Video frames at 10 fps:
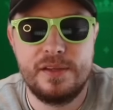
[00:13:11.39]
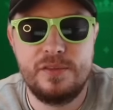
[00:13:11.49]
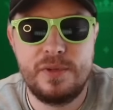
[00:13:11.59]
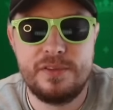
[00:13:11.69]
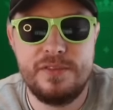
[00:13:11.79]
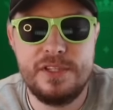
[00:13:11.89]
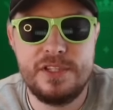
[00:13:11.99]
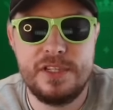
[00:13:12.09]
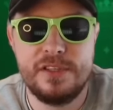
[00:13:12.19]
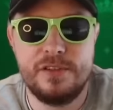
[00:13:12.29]
I just want a
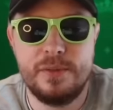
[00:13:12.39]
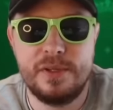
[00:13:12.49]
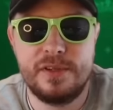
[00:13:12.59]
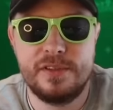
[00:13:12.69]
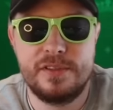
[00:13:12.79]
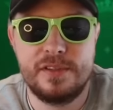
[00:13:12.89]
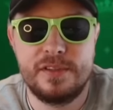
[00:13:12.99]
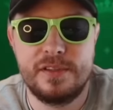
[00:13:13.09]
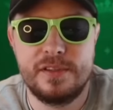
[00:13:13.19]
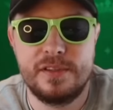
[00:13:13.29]
feature here, to be honest.
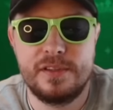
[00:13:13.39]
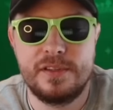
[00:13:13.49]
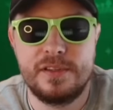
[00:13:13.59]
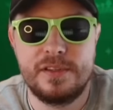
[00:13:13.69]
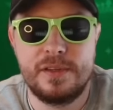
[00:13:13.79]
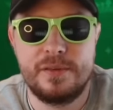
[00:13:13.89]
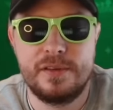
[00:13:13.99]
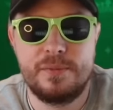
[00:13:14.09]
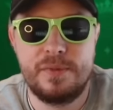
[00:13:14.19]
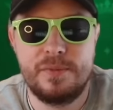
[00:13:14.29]

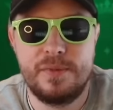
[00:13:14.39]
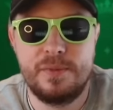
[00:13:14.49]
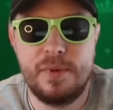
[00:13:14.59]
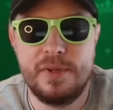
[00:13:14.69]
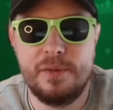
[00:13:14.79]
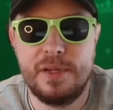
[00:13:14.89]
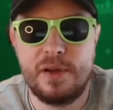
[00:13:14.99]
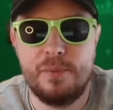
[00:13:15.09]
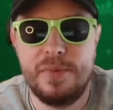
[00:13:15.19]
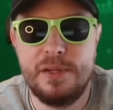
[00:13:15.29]
It's probably going to be a
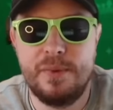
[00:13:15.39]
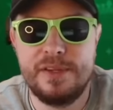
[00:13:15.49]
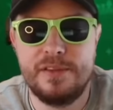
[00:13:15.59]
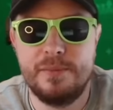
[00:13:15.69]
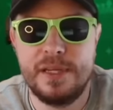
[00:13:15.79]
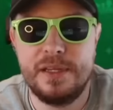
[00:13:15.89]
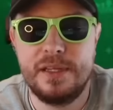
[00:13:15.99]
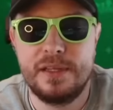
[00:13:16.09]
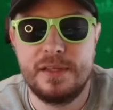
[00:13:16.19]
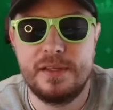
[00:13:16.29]
complete waste of money.
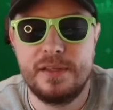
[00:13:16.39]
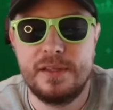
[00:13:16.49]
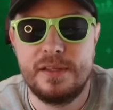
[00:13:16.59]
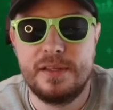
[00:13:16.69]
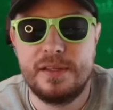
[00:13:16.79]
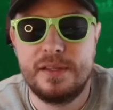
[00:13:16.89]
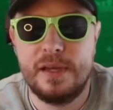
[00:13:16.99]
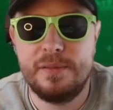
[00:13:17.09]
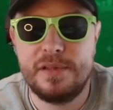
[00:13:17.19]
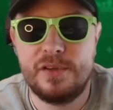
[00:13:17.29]

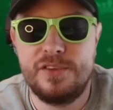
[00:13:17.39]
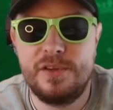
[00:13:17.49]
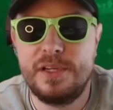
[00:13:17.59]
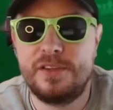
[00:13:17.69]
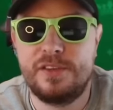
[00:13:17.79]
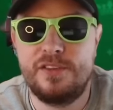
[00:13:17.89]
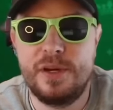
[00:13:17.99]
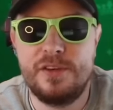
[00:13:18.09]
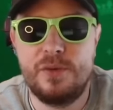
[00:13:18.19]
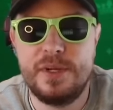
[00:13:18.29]
I mean, considering it took us
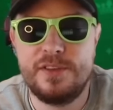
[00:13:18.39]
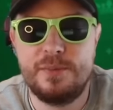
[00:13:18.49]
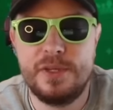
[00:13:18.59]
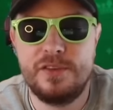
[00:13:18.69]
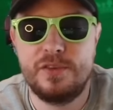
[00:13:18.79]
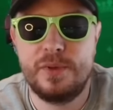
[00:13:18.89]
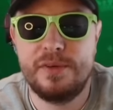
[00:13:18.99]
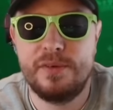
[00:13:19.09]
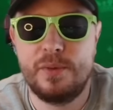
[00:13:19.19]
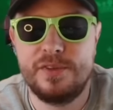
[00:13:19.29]
320 spins or
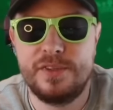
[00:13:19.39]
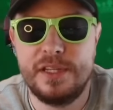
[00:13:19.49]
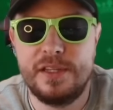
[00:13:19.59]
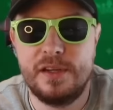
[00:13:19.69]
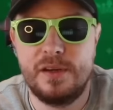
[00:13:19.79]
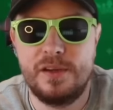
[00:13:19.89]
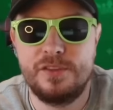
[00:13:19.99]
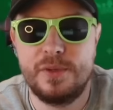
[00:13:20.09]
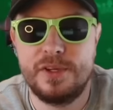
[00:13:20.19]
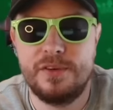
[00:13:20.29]
whatever it was to that
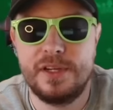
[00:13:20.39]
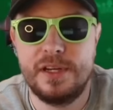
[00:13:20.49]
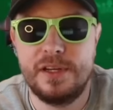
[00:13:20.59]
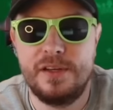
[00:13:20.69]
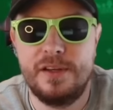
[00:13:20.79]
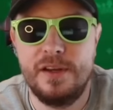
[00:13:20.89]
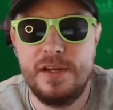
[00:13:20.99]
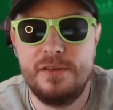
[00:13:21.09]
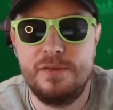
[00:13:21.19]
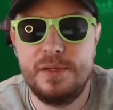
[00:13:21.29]
last one triggered, I don't
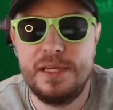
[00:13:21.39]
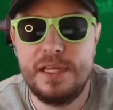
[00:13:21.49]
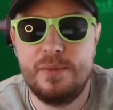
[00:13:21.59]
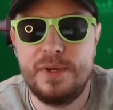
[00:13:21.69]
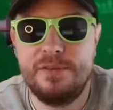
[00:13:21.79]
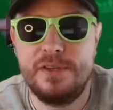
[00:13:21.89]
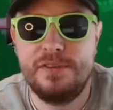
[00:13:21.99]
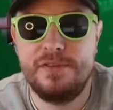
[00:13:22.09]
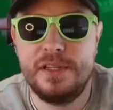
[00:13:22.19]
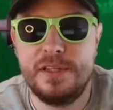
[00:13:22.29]
know if we're going to get one in
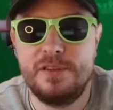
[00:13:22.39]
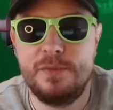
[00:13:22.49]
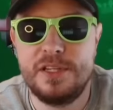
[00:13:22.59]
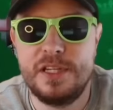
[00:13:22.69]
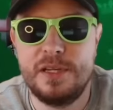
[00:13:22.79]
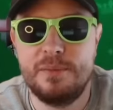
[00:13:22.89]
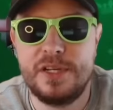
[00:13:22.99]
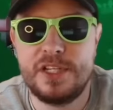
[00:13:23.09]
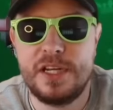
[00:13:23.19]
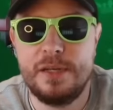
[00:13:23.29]
50, especially at a
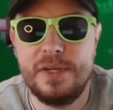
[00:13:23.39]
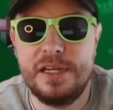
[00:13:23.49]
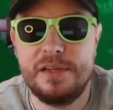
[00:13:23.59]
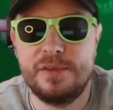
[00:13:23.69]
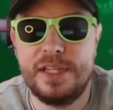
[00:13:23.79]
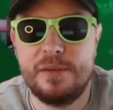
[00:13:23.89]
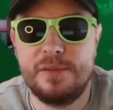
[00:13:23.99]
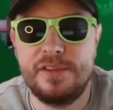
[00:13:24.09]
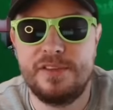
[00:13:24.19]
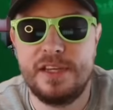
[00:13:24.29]
much higher bet level.
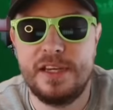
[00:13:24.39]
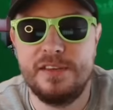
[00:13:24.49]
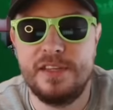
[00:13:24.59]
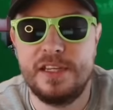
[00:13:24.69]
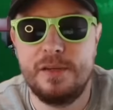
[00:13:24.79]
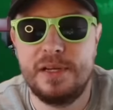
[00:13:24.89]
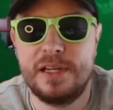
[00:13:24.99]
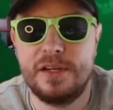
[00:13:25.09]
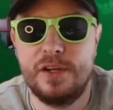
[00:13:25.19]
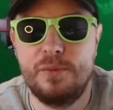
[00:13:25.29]
Double the size, they're going to be
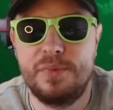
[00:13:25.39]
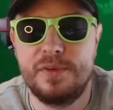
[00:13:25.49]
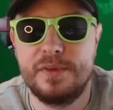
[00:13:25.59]
like, nope.